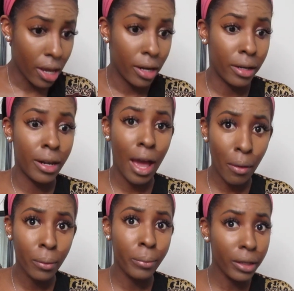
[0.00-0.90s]
now
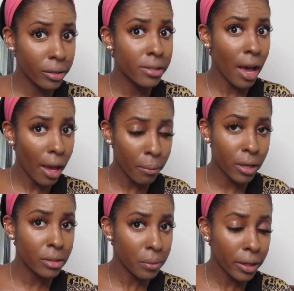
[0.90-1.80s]
would be the time,
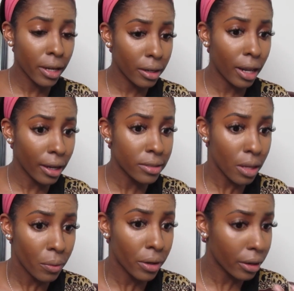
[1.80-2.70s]
because we're getting, like I
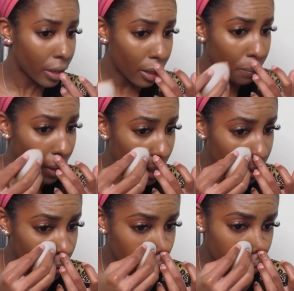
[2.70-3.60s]
said, we're getting paid
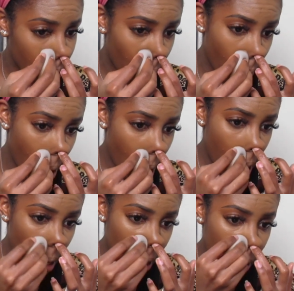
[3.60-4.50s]
to do so.
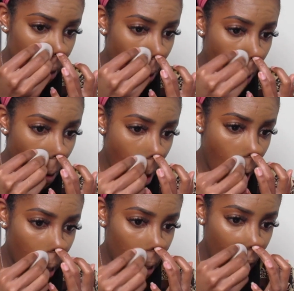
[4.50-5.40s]
You know,
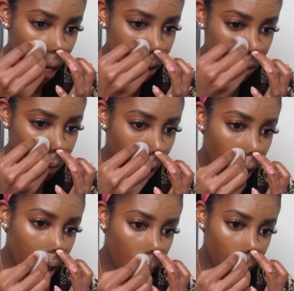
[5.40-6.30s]
last
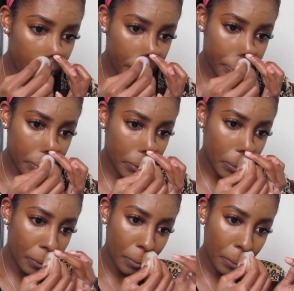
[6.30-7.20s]
week,
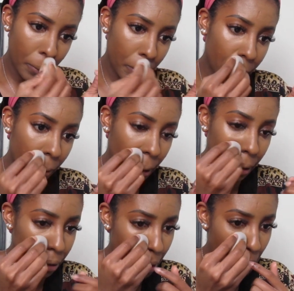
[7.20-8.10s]

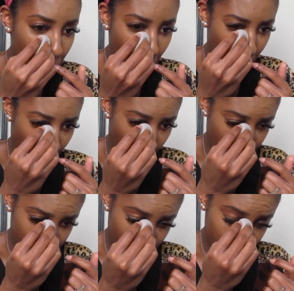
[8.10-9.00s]
you know, like,
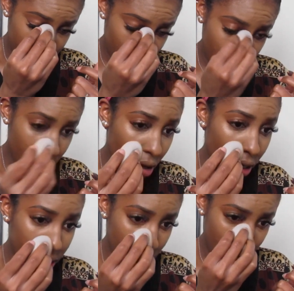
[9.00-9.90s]
I'm not gonna tell
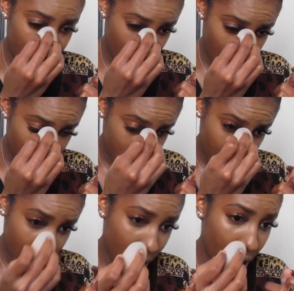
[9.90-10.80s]
y'all exactly how much I
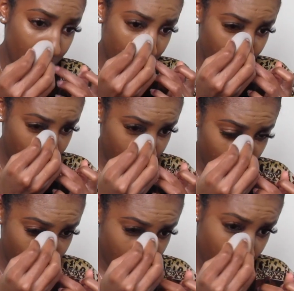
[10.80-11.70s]
make in
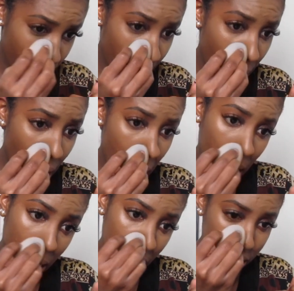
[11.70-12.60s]
unemployment, but
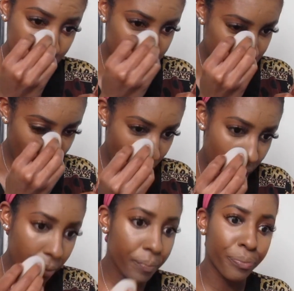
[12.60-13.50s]
let's just
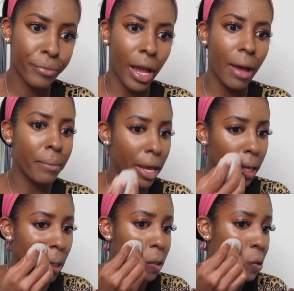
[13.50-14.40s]
say I
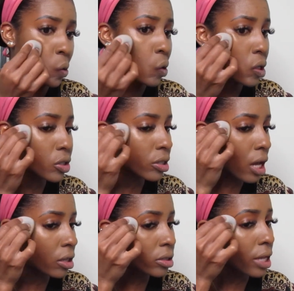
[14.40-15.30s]
made
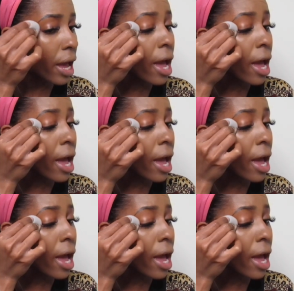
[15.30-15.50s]
$200